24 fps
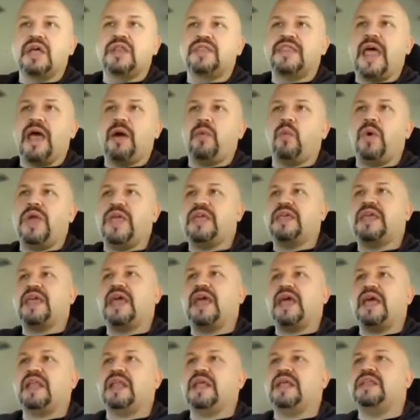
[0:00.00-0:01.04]
that we
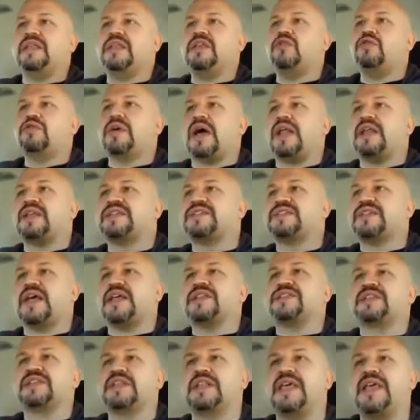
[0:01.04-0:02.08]
get in the United
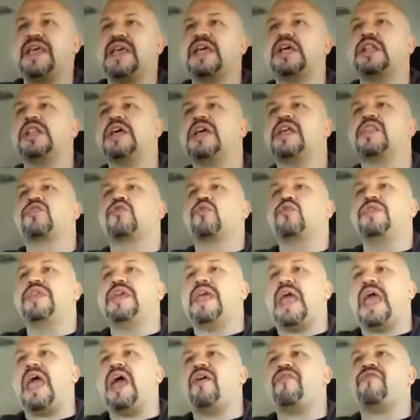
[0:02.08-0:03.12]
States legally through
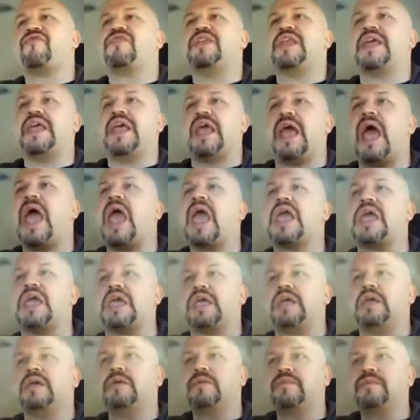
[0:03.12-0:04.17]
the FDA